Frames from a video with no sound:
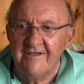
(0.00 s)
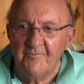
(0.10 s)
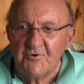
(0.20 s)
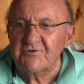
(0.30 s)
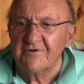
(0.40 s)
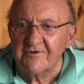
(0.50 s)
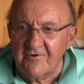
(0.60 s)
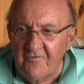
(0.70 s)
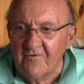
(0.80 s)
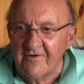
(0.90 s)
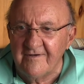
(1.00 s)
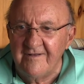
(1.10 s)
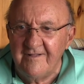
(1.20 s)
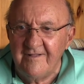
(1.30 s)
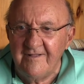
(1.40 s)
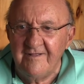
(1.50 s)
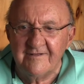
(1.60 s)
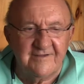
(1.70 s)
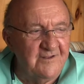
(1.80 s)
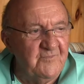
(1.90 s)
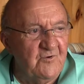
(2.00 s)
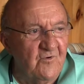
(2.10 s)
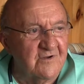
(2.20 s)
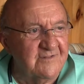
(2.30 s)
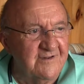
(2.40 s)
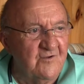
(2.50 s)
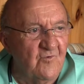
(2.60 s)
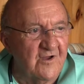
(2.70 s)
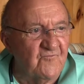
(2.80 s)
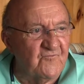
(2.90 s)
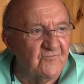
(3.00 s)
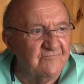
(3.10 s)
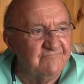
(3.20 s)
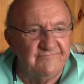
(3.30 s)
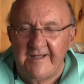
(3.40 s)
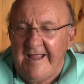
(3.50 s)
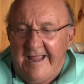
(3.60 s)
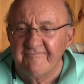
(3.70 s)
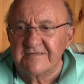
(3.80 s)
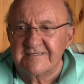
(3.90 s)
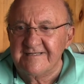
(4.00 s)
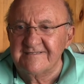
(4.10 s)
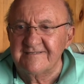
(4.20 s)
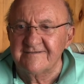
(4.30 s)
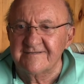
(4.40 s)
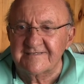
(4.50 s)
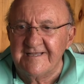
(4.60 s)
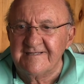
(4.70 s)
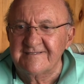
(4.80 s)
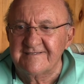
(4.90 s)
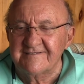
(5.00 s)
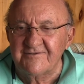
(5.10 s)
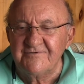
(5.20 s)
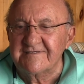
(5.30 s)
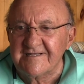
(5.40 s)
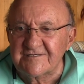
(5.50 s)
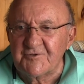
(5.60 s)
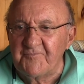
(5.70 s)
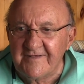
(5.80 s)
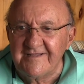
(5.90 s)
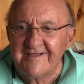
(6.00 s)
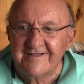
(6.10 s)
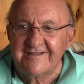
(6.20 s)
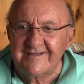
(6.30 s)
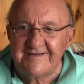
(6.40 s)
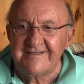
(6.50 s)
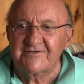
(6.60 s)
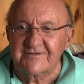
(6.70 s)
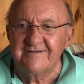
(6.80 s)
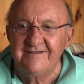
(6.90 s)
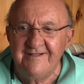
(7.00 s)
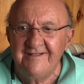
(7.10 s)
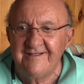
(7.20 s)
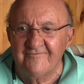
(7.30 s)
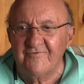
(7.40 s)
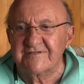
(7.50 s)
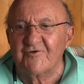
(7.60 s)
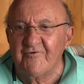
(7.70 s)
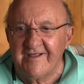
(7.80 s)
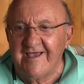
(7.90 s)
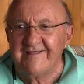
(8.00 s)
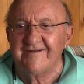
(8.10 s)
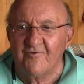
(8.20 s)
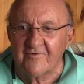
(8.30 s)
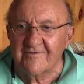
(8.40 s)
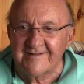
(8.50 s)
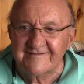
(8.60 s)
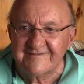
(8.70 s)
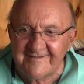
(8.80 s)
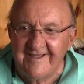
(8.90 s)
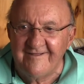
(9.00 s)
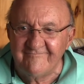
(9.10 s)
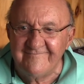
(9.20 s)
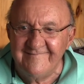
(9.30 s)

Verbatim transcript: a bushel of corn can be worth anywhere from a half a cent to a cent to two cents, depending on the condition of what's going on in the world at the time.